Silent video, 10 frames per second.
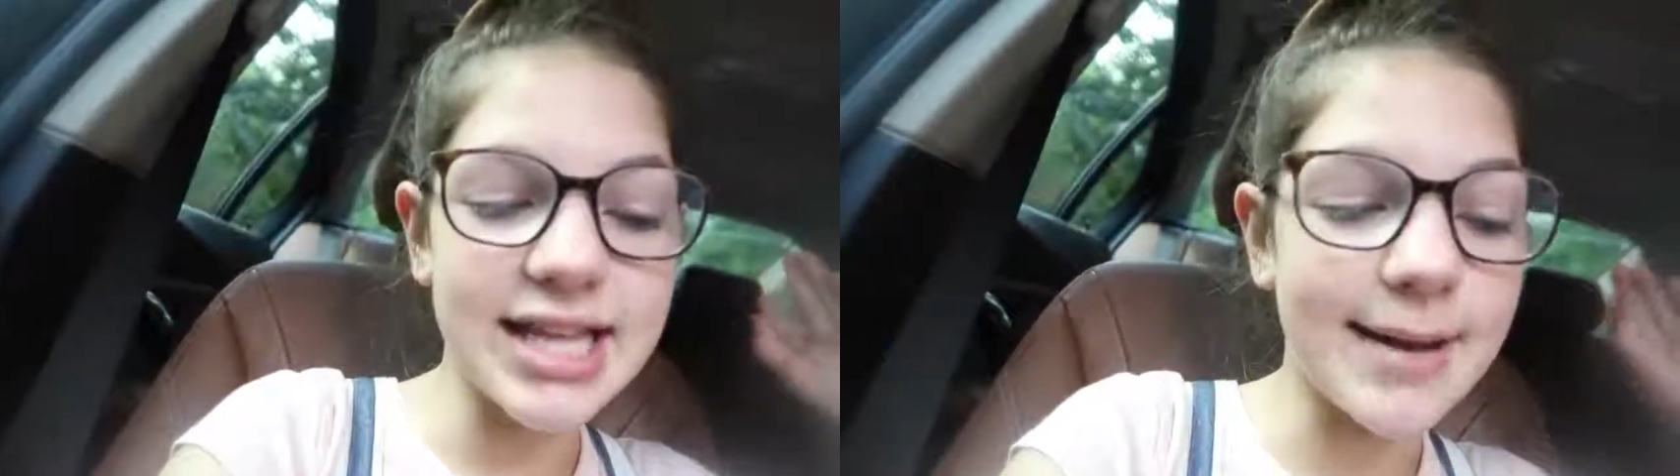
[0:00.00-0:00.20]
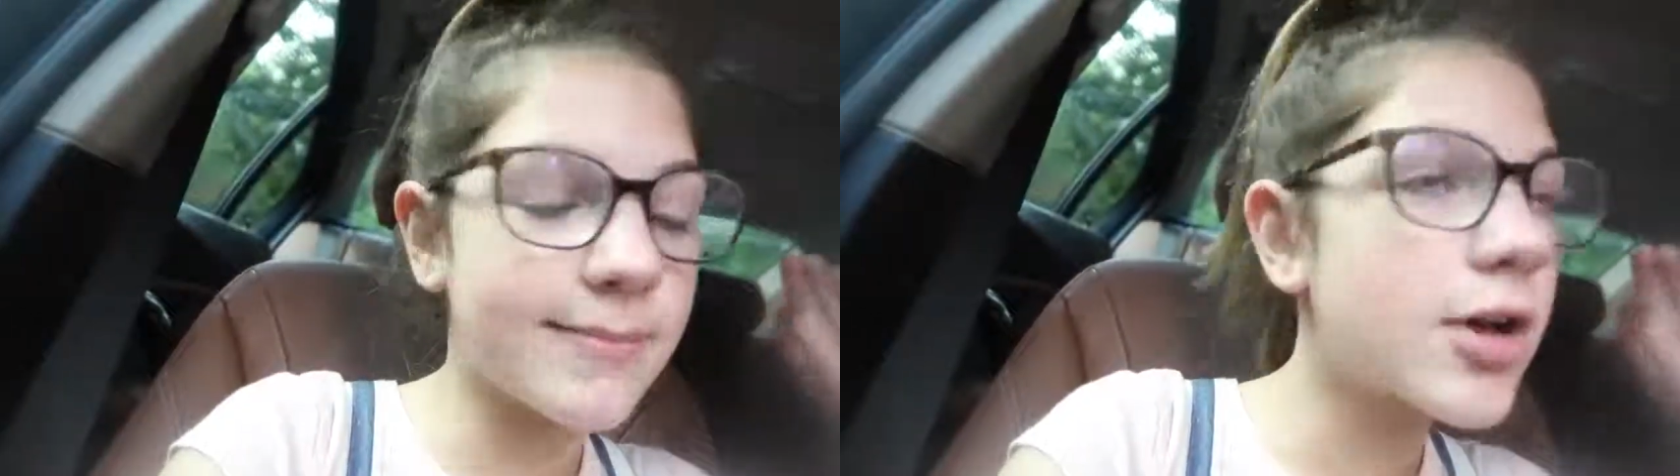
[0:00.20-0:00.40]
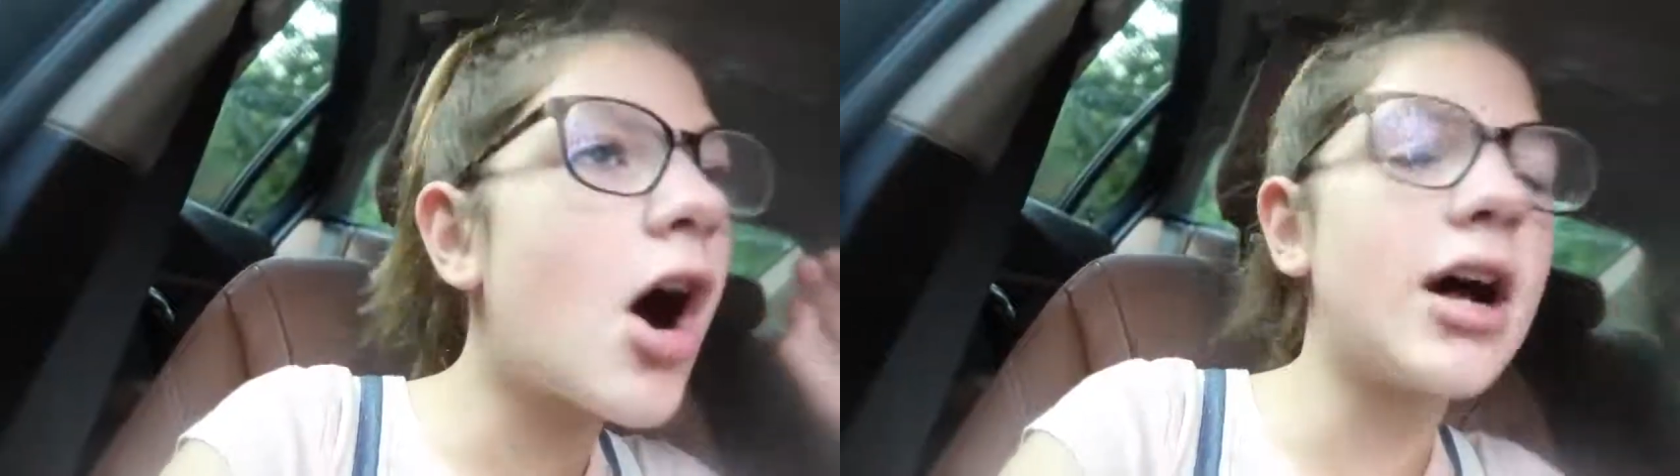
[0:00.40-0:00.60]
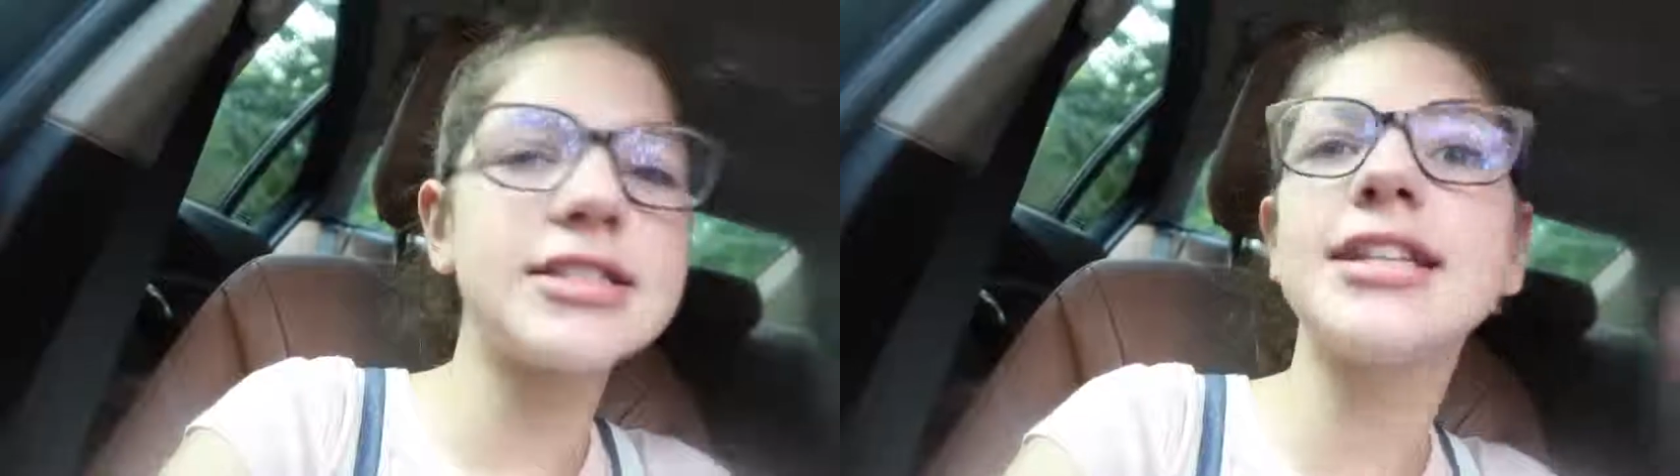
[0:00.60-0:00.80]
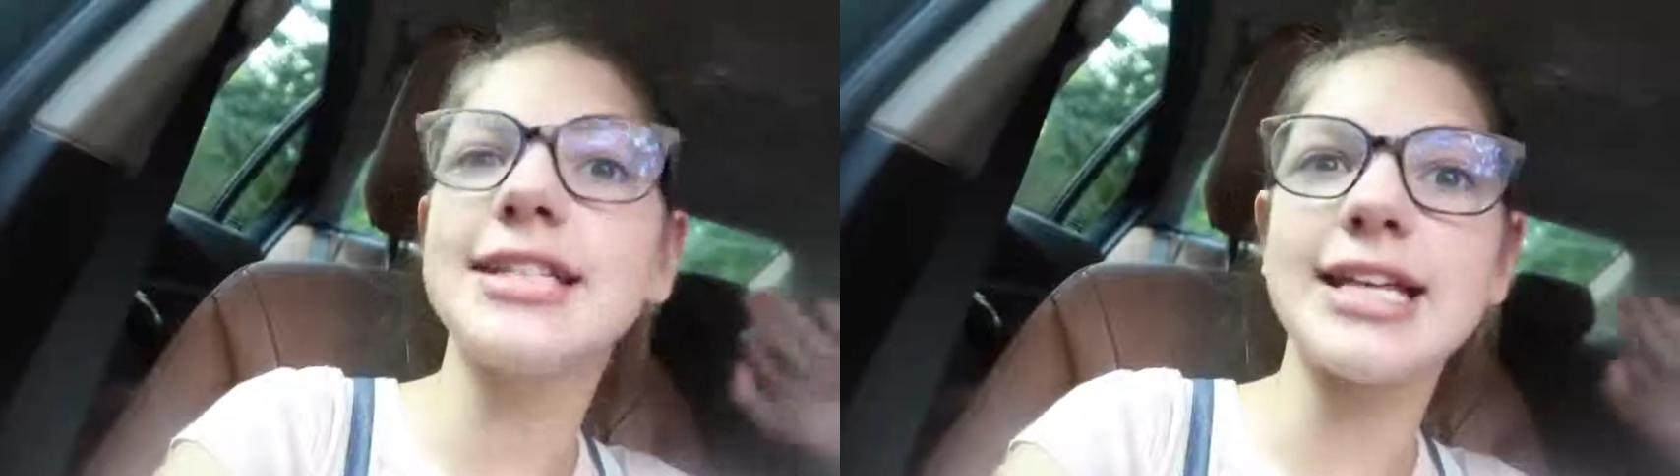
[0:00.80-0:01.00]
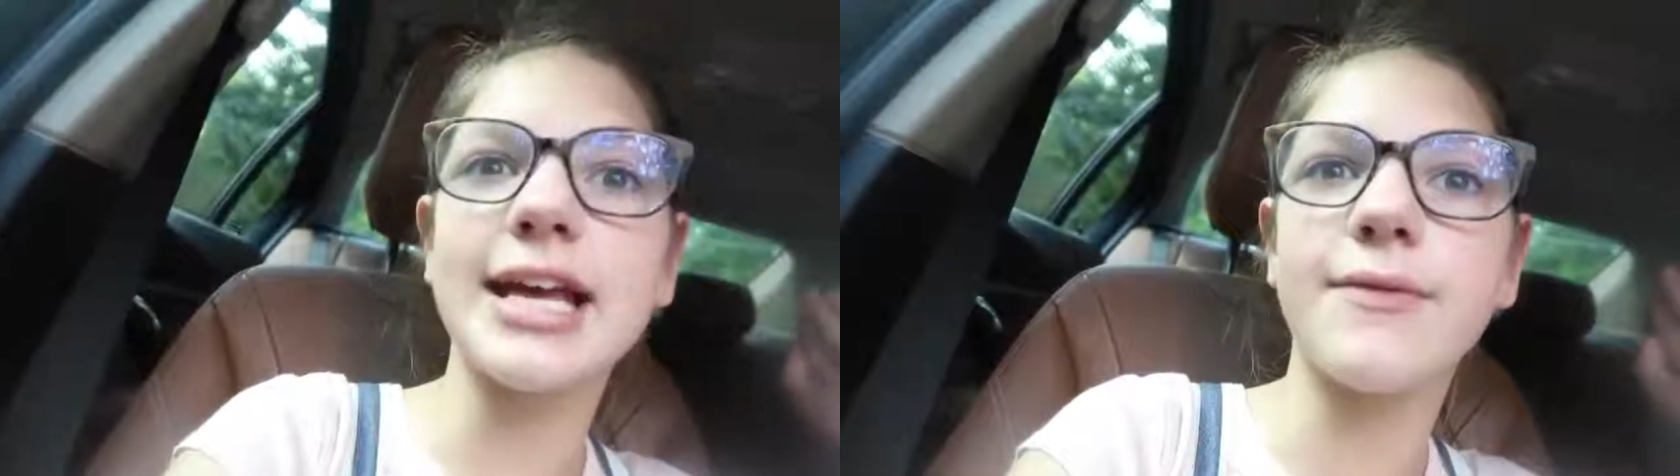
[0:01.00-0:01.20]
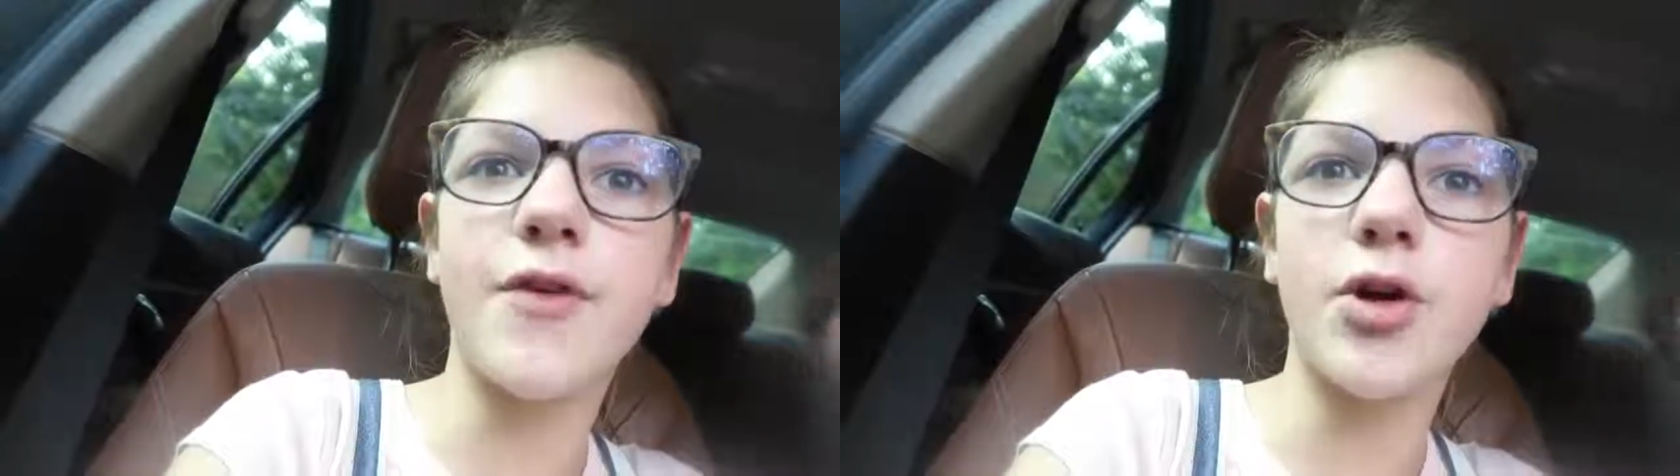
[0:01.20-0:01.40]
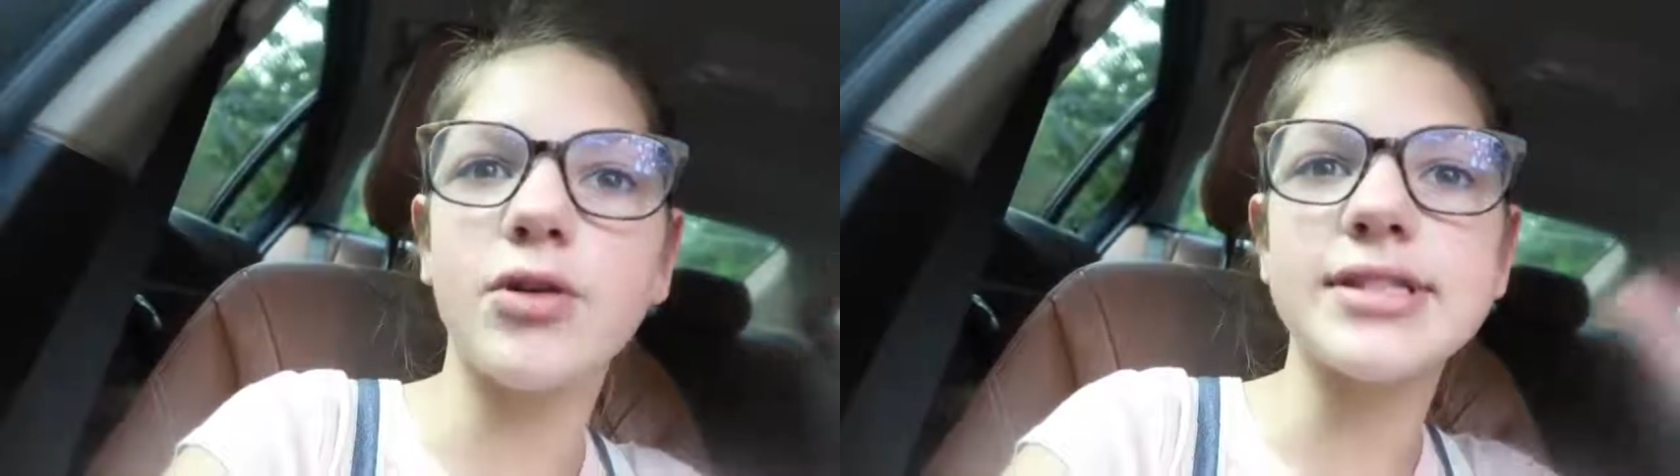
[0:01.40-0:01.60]
that I'm constantly taking
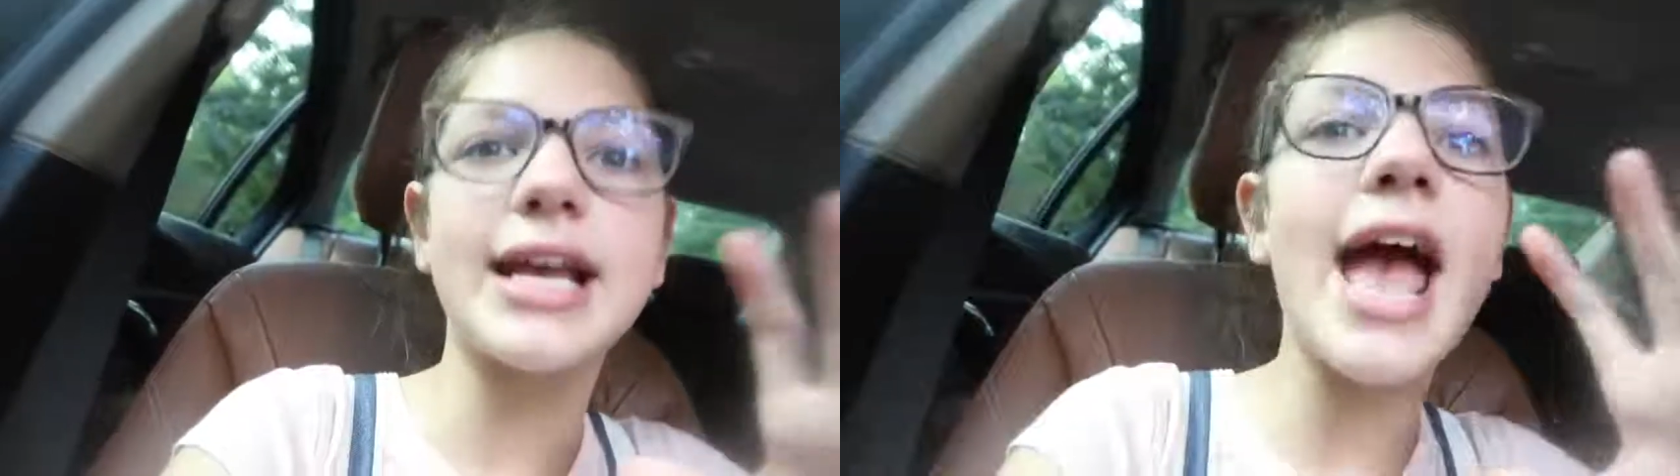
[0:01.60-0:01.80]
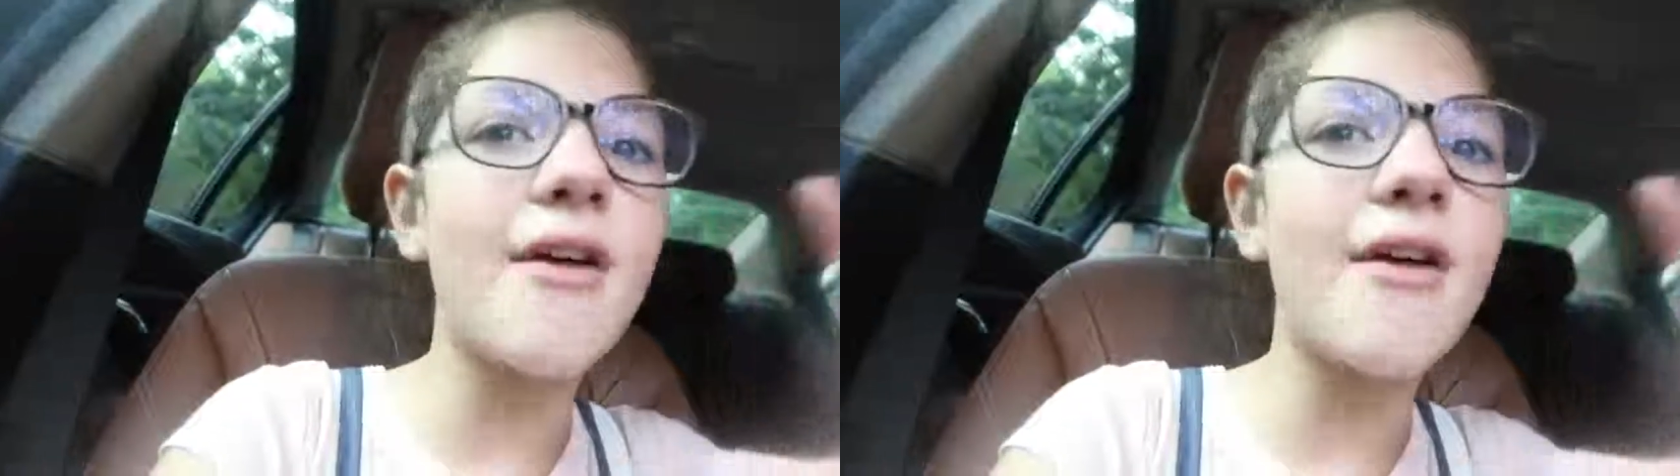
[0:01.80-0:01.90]
photos like